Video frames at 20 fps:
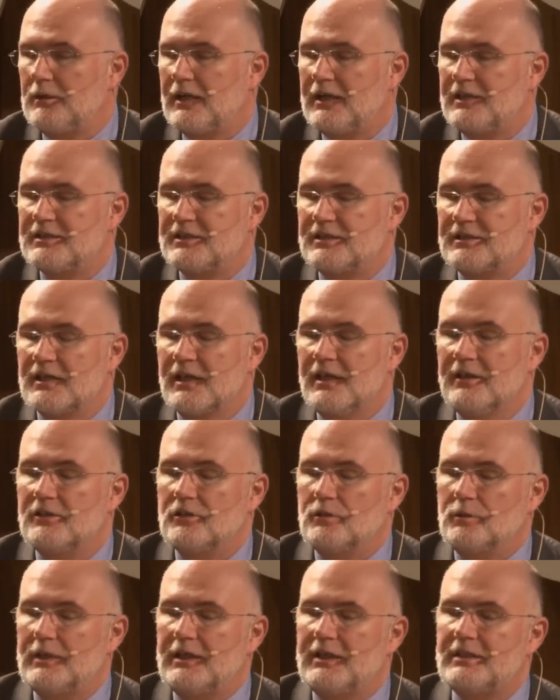places
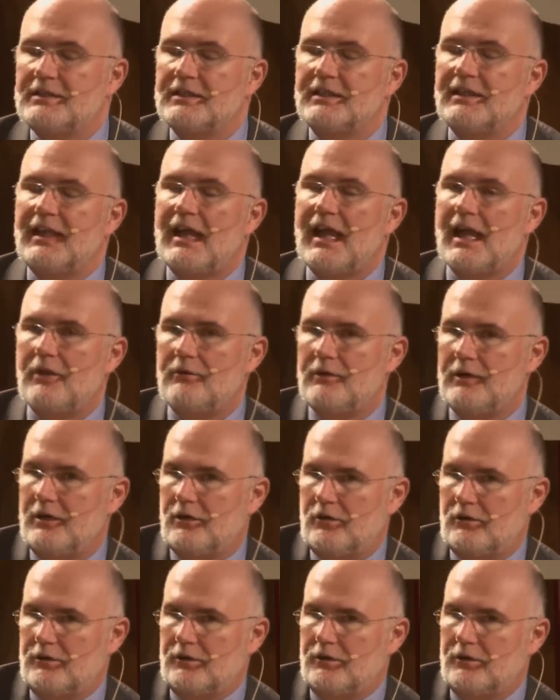that we need to carry
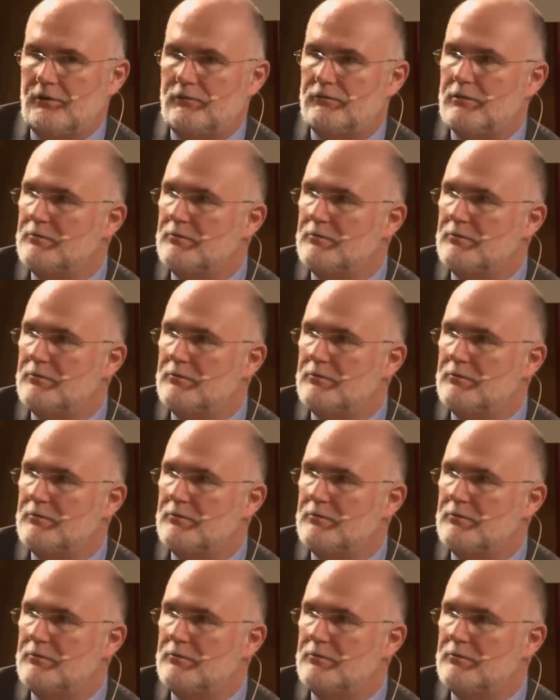on